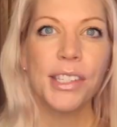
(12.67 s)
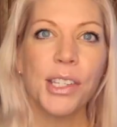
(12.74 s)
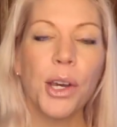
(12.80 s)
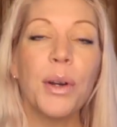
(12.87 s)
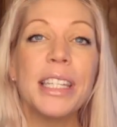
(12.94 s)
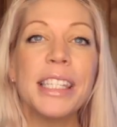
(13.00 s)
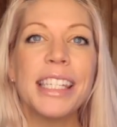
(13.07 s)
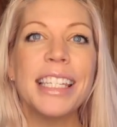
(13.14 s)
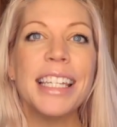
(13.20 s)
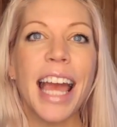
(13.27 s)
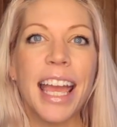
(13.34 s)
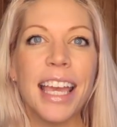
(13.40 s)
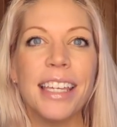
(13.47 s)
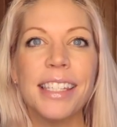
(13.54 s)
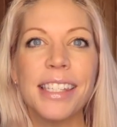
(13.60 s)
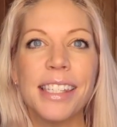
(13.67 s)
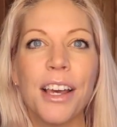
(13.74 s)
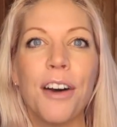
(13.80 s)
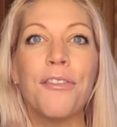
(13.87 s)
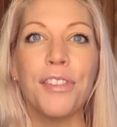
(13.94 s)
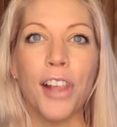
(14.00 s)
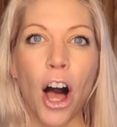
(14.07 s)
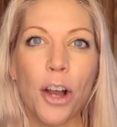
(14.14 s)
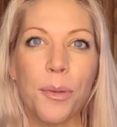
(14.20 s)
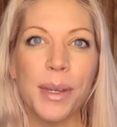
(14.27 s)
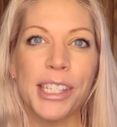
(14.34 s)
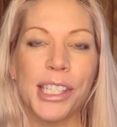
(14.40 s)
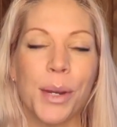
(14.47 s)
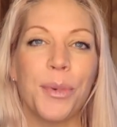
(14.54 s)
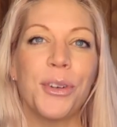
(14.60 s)
So in today's
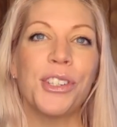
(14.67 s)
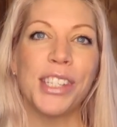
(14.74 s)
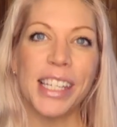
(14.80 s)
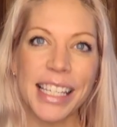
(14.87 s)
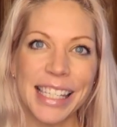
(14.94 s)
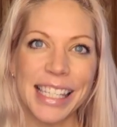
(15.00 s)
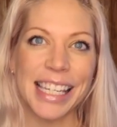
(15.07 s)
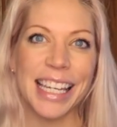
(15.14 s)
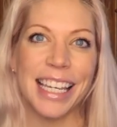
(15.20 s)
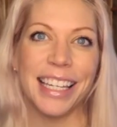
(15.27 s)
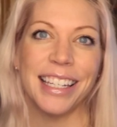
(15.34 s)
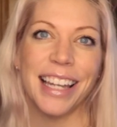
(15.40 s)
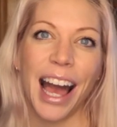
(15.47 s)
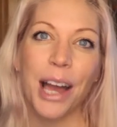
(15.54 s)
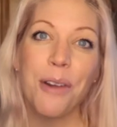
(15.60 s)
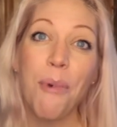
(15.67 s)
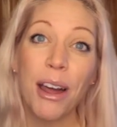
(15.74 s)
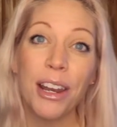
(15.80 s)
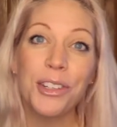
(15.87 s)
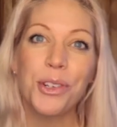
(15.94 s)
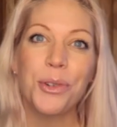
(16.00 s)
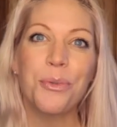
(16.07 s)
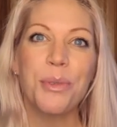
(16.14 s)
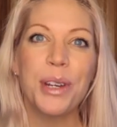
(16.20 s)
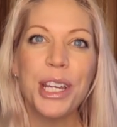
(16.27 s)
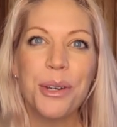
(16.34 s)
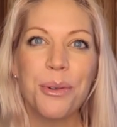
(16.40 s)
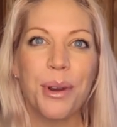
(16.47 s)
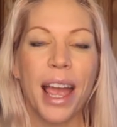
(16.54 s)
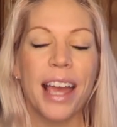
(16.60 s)
Vlogmas number 16, I wanted to
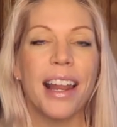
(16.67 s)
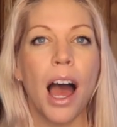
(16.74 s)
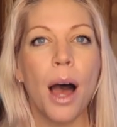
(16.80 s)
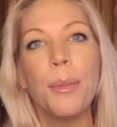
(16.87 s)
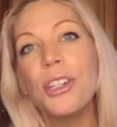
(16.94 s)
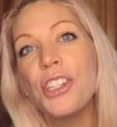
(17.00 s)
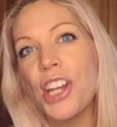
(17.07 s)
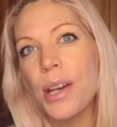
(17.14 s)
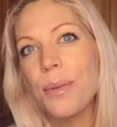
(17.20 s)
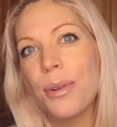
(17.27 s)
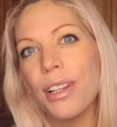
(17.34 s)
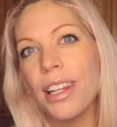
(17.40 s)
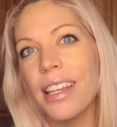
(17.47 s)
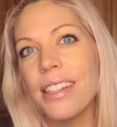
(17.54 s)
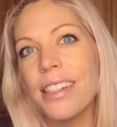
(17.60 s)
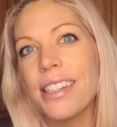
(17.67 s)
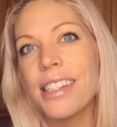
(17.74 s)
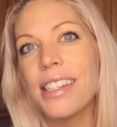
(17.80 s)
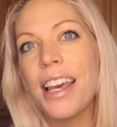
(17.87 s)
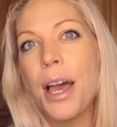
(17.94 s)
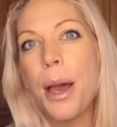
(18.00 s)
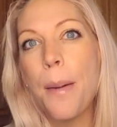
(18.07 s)
recreate Emma Chamberlain's